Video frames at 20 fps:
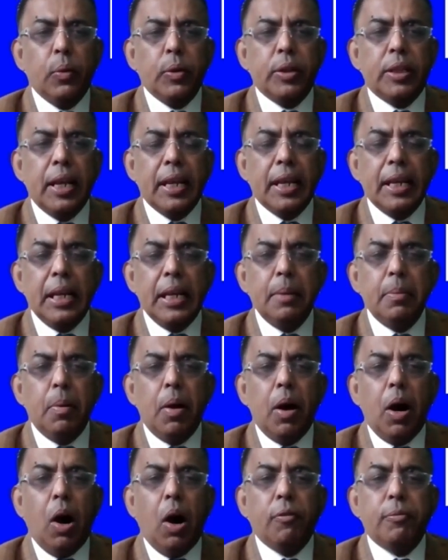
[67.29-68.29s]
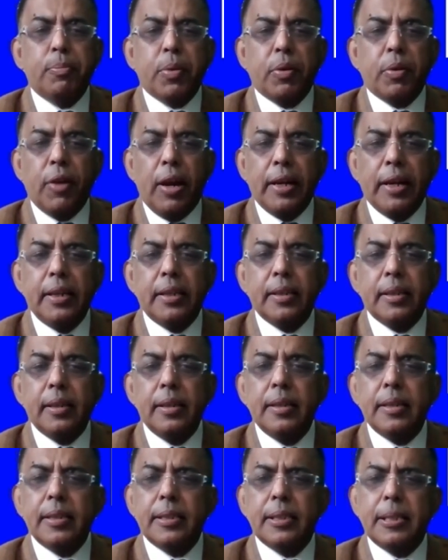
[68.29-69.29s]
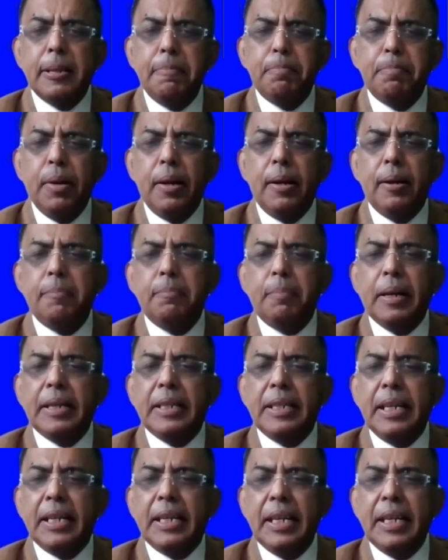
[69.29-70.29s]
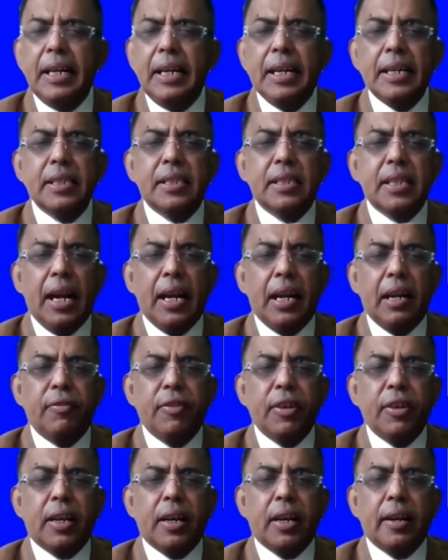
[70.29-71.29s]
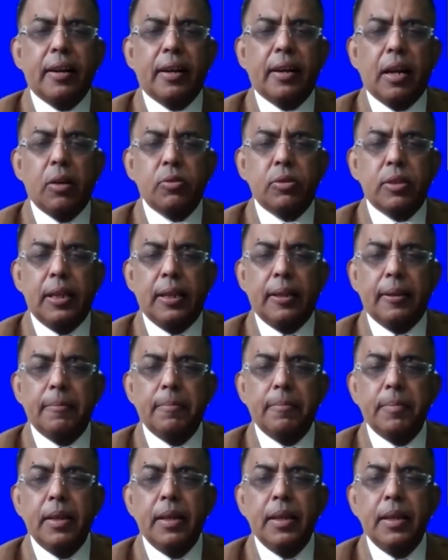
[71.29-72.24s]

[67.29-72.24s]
With the aim of providing simple but detailed and scientific career counseling,